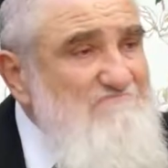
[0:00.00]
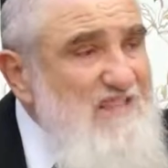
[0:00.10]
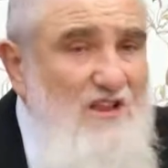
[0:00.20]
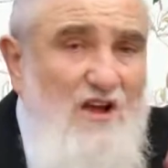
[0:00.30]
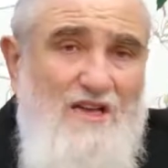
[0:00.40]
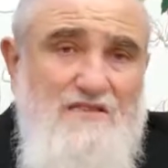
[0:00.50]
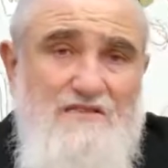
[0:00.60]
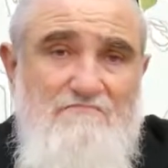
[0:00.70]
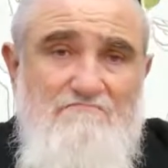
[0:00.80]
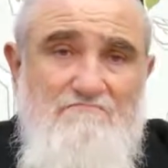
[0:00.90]
They
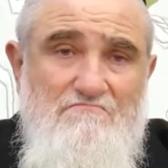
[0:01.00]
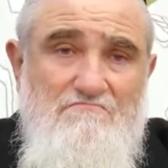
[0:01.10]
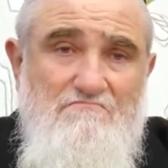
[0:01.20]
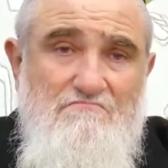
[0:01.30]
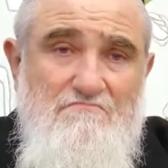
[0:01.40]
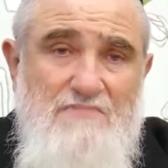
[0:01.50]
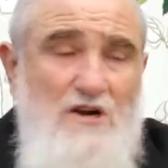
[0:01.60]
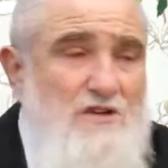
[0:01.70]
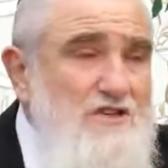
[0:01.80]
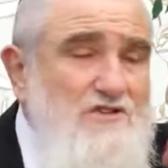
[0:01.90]
lost. They
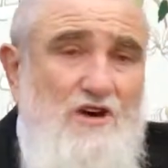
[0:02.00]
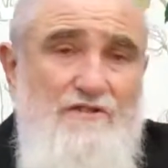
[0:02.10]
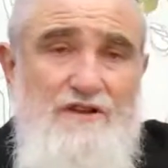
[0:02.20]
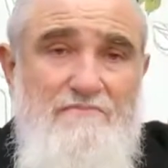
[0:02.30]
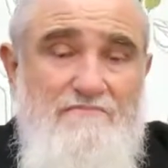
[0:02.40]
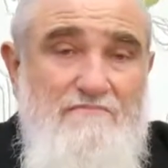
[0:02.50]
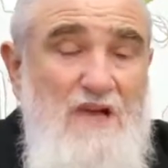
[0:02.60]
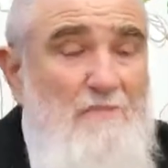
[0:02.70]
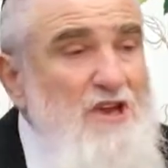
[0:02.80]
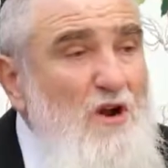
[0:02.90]
don't deserve it.
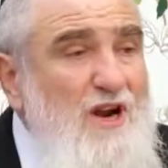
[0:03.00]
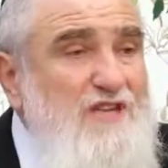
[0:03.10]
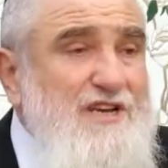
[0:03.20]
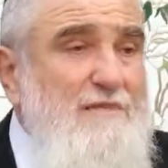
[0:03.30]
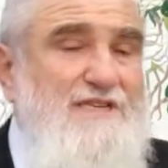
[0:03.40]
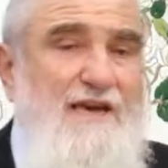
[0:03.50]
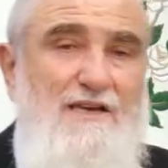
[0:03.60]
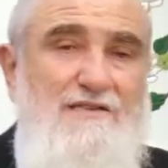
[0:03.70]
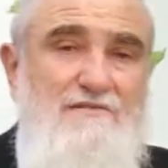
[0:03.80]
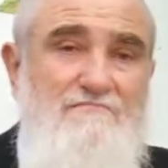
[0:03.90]
But you know what Hashem
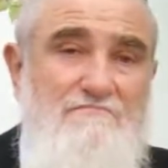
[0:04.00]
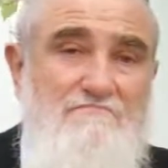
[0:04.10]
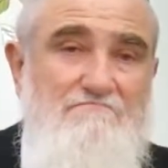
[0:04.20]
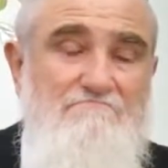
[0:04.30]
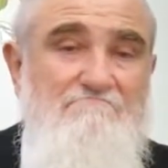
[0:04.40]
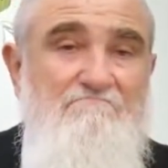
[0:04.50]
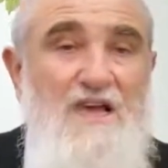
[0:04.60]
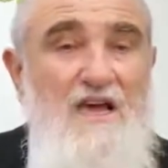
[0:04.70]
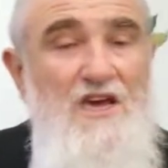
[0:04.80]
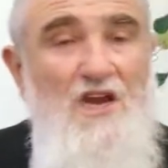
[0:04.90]
says?
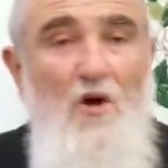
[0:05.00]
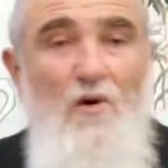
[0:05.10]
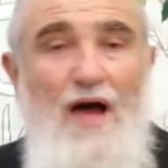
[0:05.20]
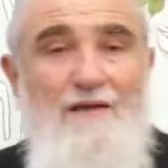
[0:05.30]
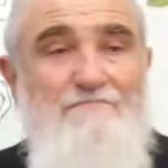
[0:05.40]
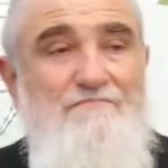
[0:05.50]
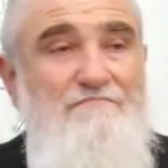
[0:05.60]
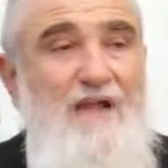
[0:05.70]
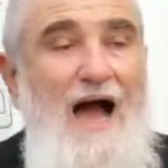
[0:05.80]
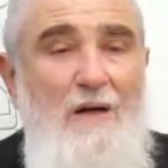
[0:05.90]
you know what?
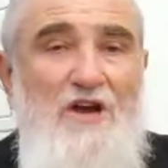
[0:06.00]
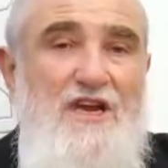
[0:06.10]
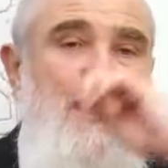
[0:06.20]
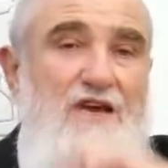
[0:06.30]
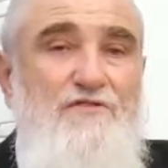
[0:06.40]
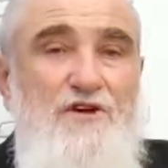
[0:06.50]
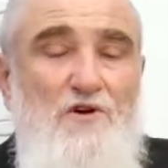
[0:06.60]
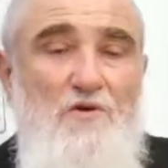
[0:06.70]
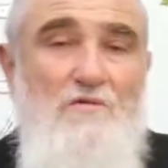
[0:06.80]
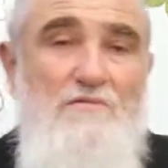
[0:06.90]
I'm going to give
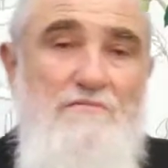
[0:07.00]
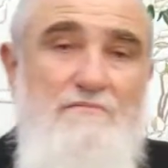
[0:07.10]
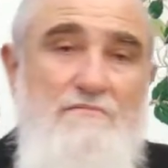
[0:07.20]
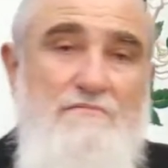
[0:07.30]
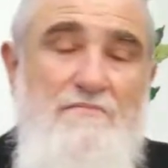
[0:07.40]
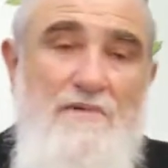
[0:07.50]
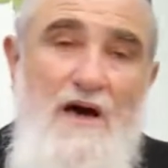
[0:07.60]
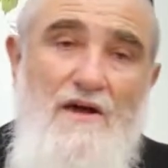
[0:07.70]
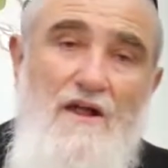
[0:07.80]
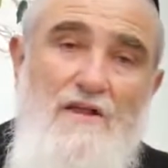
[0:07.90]
you
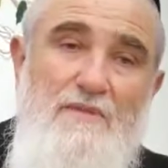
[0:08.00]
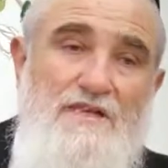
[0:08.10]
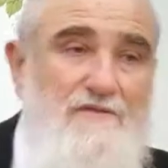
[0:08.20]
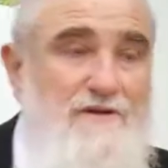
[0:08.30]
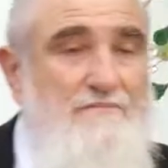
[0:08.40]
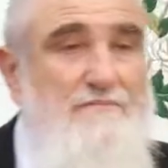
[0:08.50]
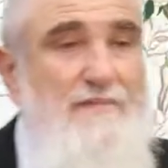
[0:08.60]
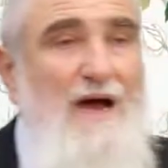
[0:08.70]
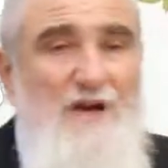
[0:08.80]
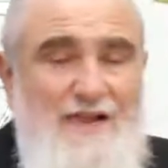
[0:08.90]
another mitzvah.
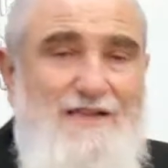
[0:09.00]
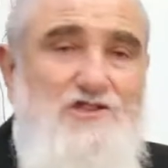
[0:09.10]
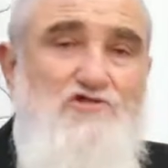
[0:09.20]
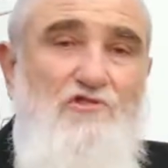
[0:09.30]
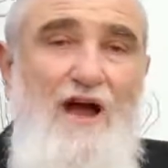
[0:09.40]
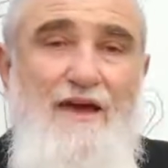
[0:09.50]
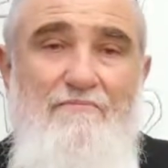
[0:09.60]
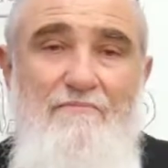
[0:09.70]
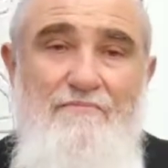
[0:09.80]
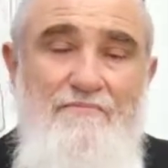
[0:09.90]
I'm going to let you try.
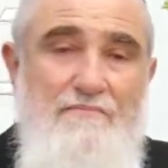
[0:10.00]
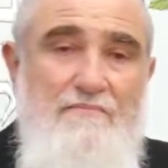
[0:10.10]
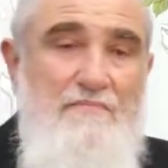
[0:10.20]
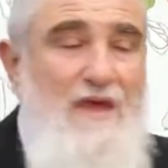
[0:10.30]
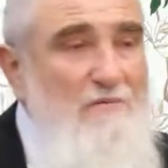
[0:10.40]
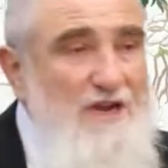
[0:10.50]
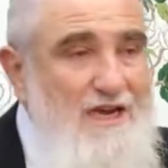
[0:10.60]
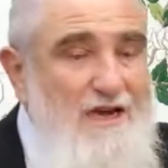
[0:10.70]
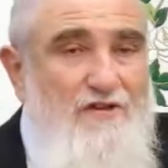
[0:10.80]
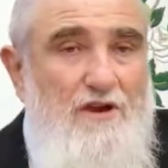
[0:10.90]
I'm going to
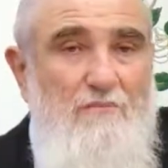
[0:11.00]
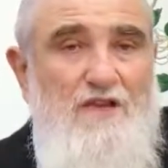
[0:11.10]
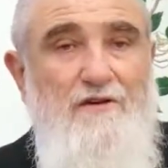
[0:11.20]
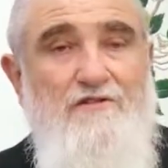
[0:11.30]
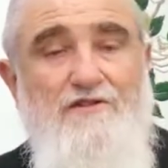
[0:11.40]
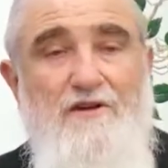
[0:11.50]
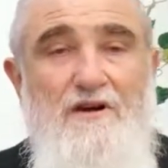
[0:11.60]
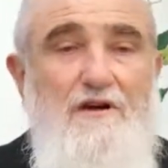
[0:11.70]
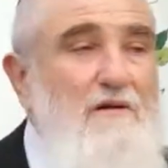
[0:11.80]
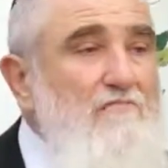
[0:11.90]
give you the mitzvah
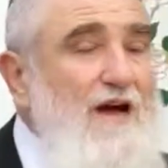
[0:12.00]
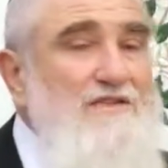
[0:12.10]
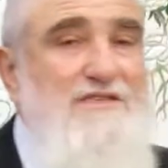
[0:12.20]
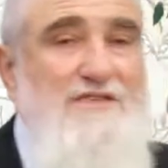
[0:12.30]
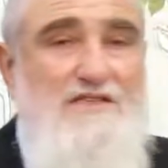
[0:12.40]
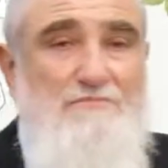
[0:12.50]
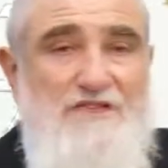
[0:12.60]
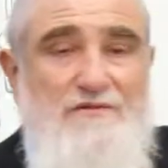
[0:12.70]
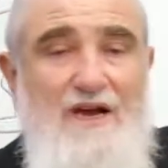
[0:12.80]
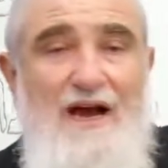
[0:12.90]
sukkah. Rashi says
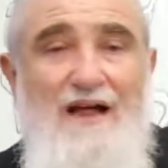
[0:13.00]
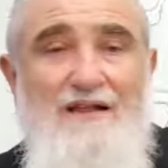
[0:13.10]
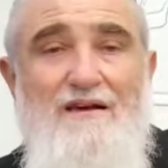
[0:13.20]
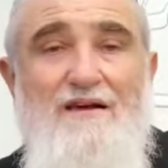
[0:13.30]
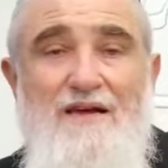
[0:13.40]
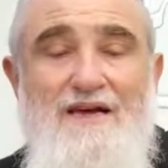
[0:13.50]
mitzvah kala.